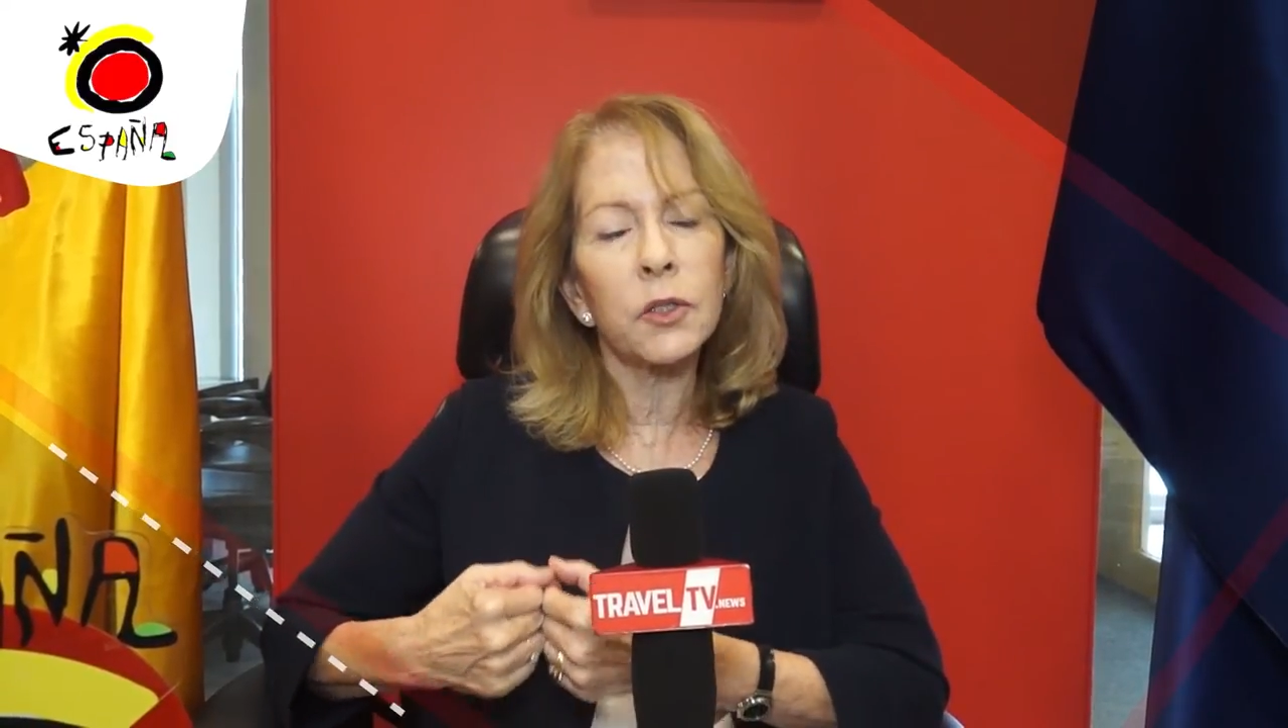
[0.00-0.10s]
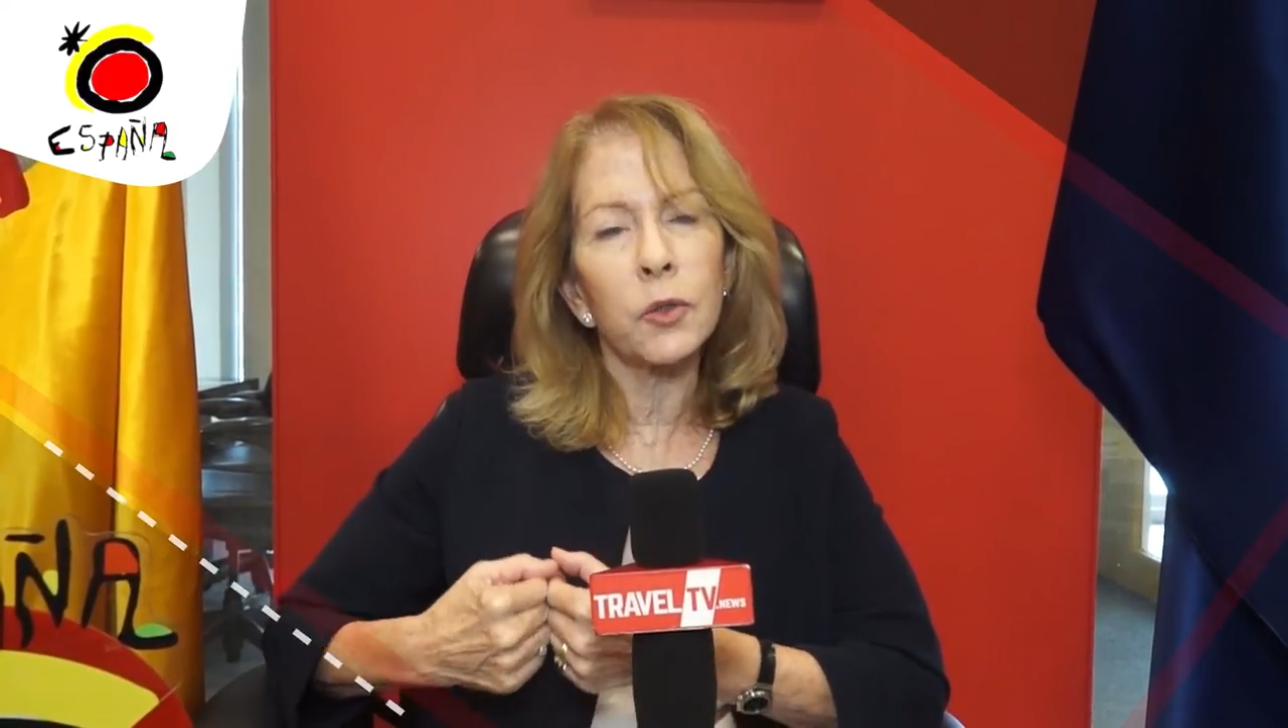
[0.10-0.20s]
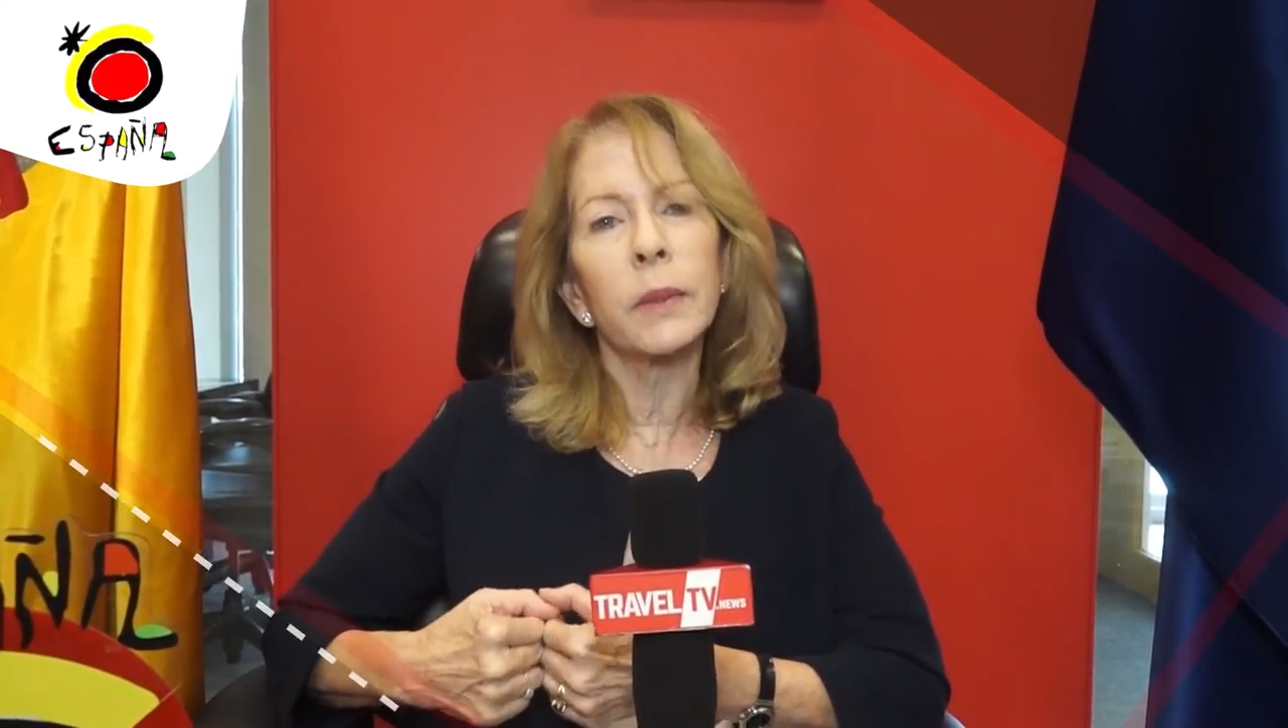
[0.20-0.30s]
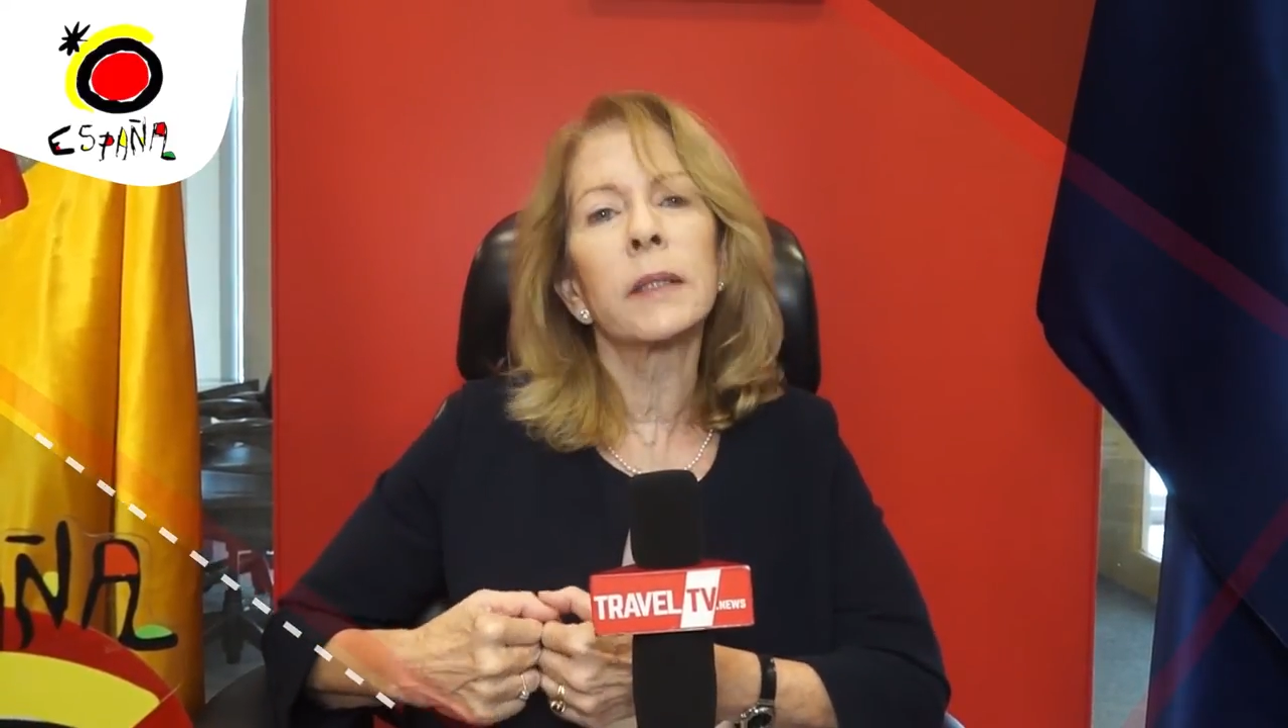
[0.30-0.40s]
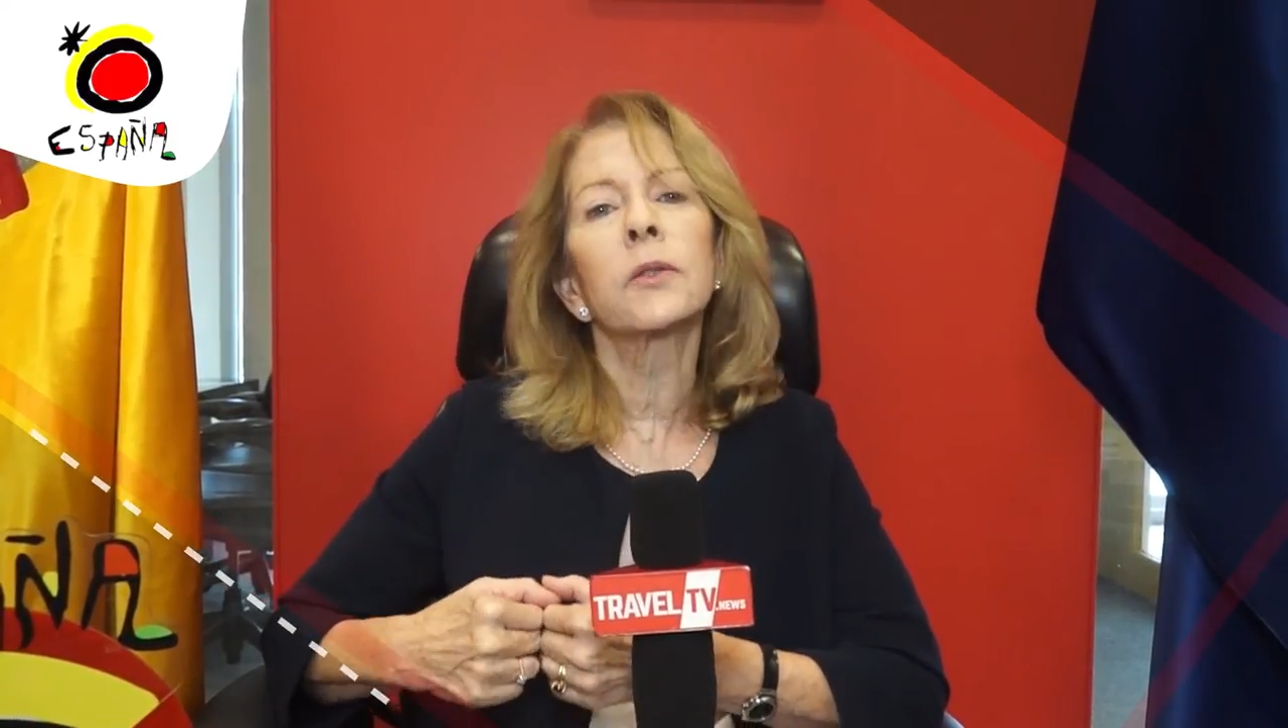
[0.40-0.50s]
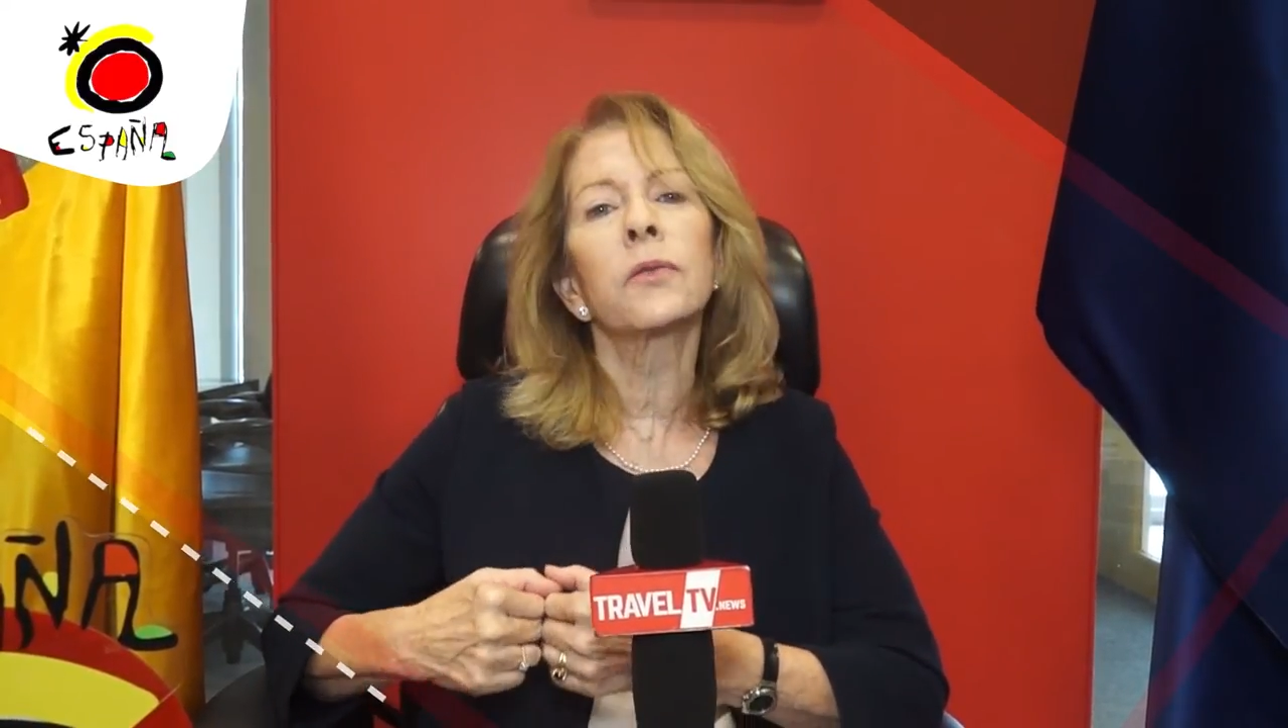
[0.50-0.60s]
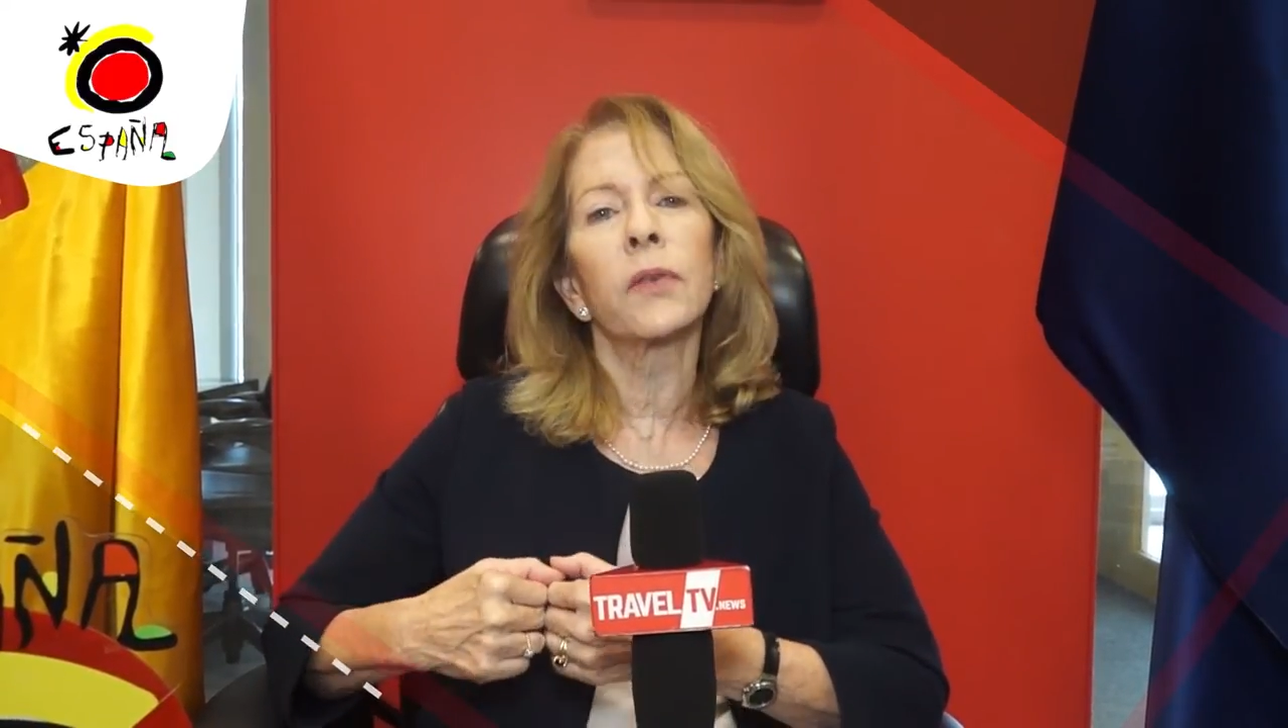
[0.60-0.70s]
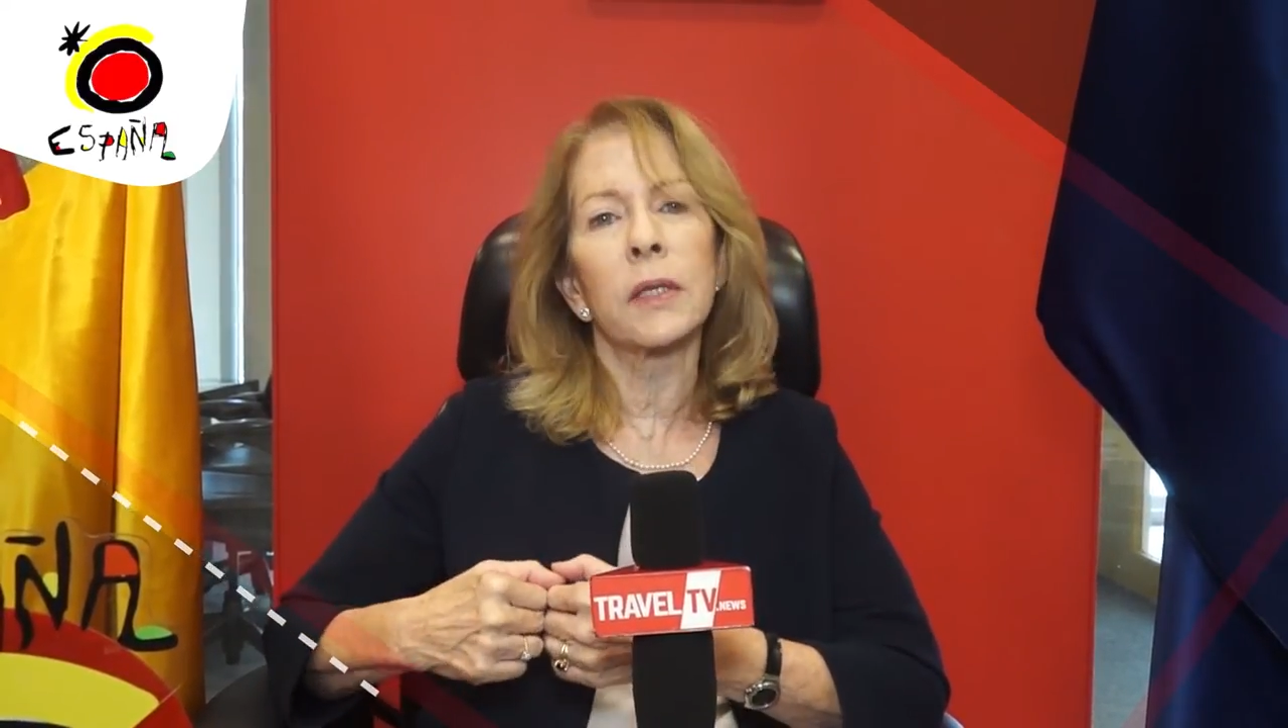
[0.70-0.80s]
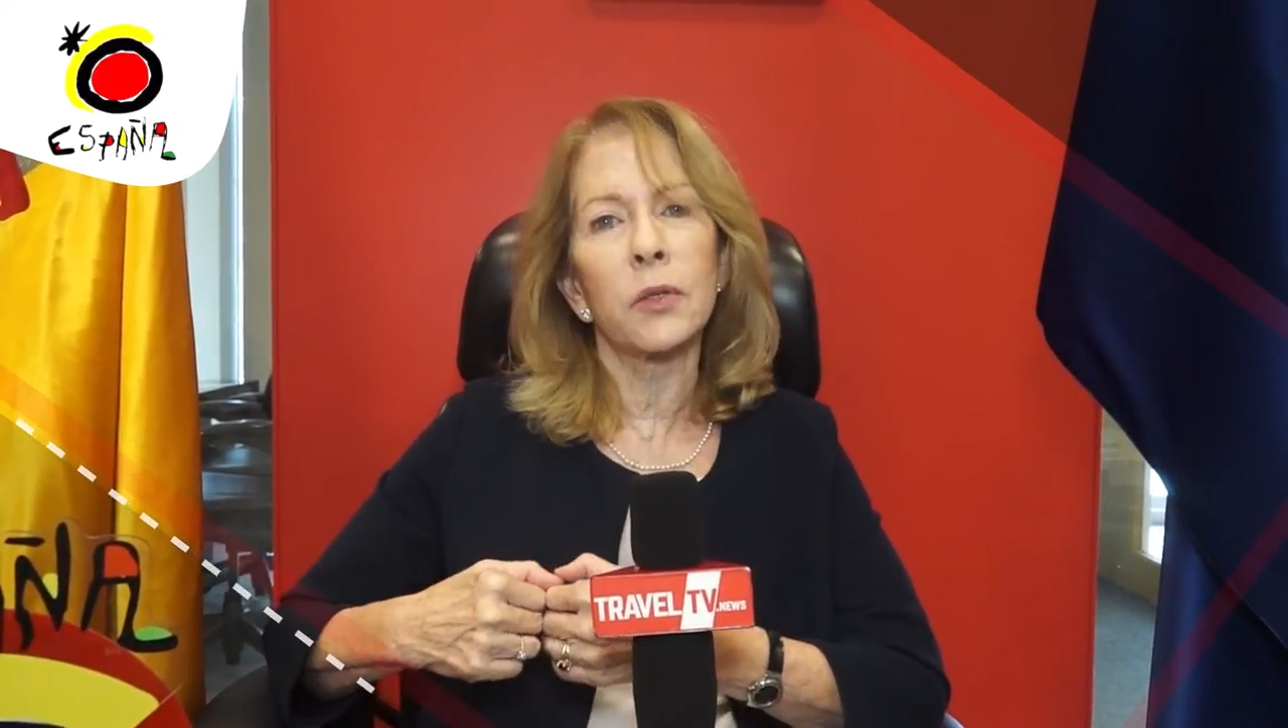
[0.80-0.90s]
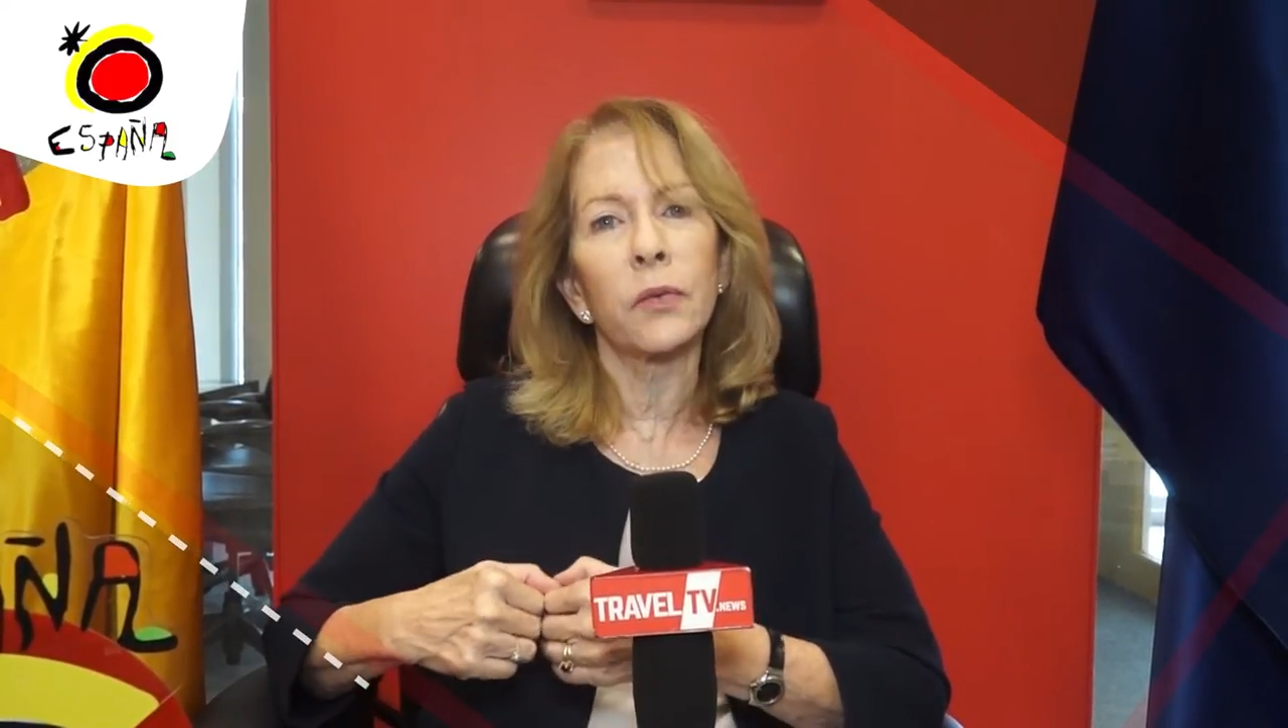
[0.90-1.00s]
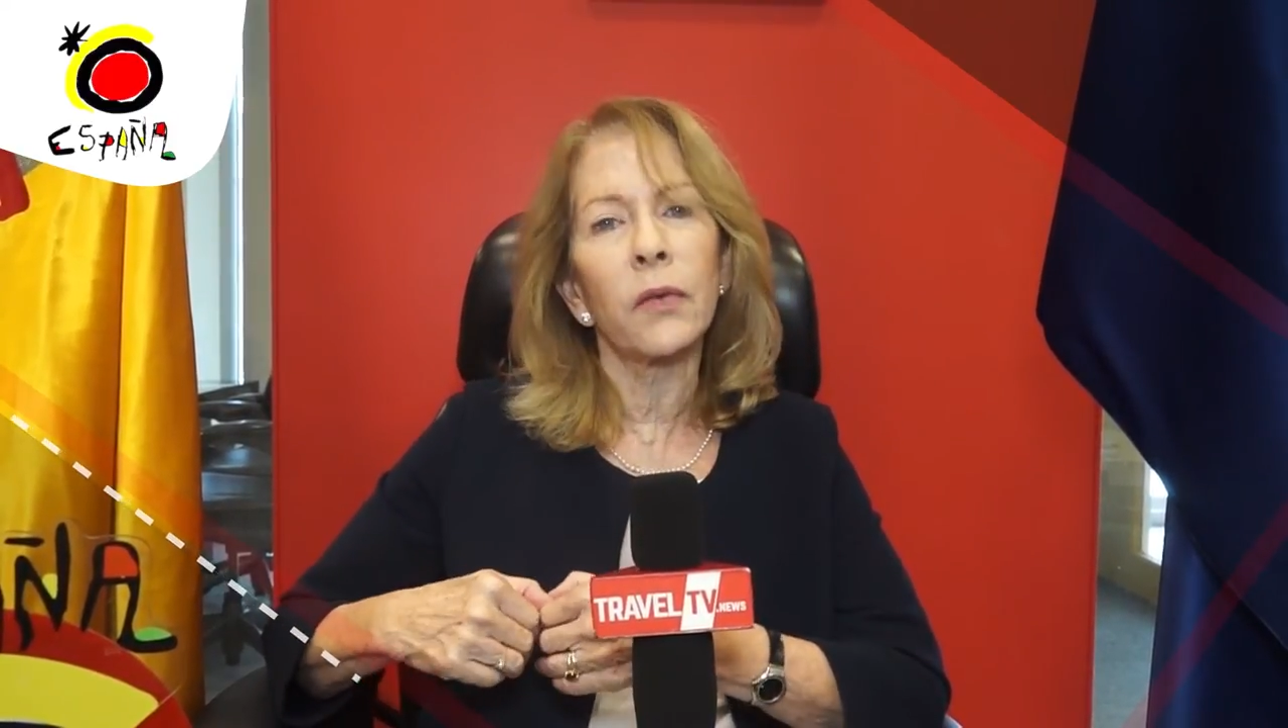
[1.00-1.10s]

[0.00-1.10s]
to meet you face to